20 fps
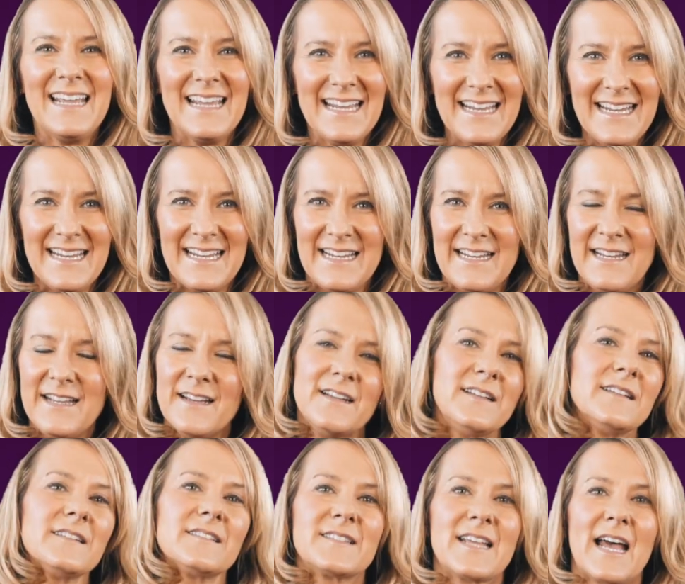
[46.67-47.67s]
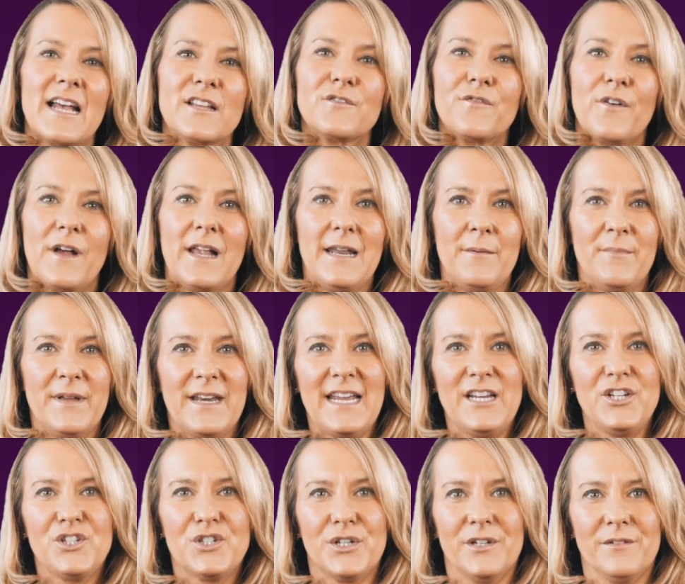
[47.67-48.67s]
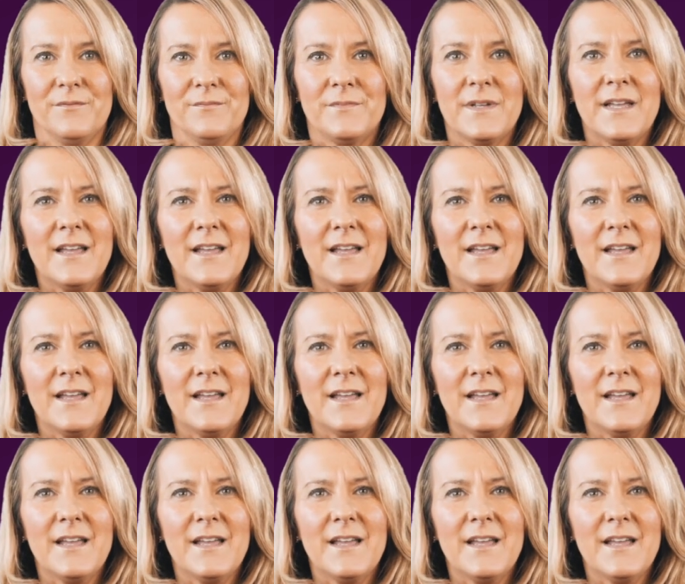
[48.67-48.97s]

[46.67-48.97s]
E stands for elimination,